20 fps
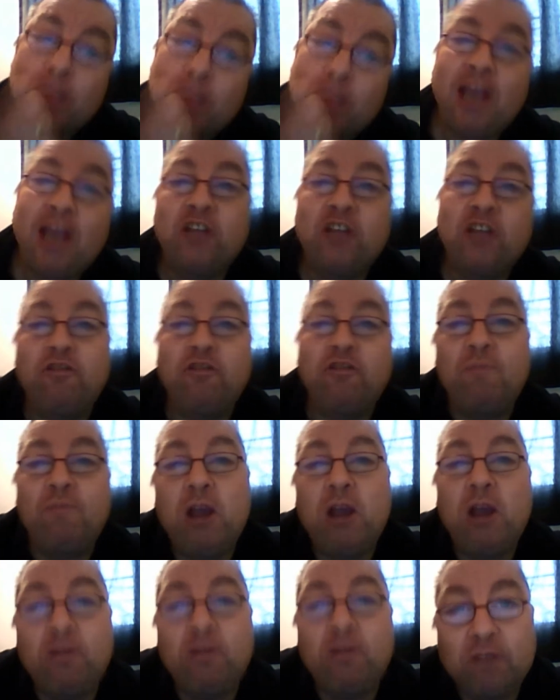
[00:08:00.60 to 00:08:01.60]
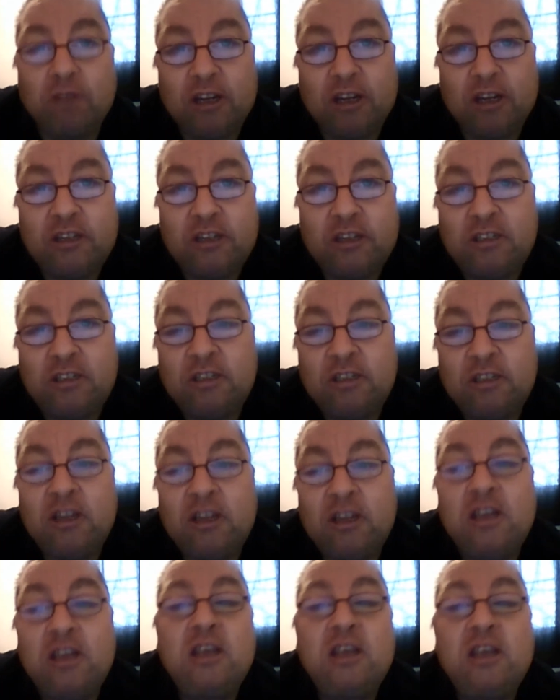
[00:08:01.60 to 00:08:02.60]
nature of my illness
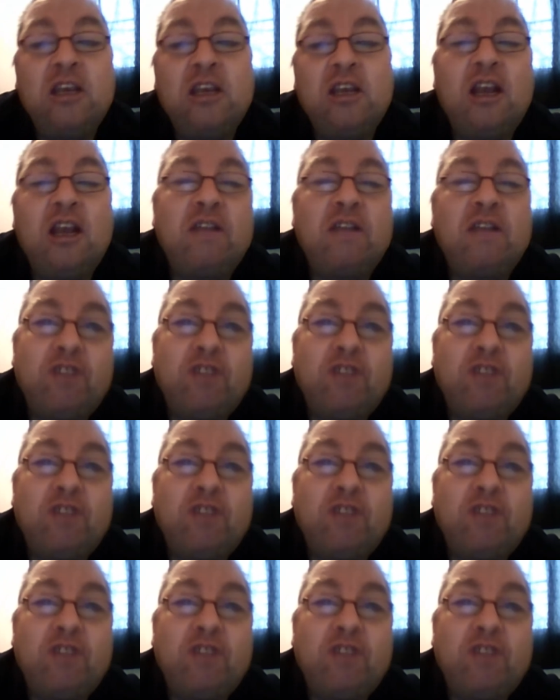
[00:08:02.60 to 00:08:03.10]
and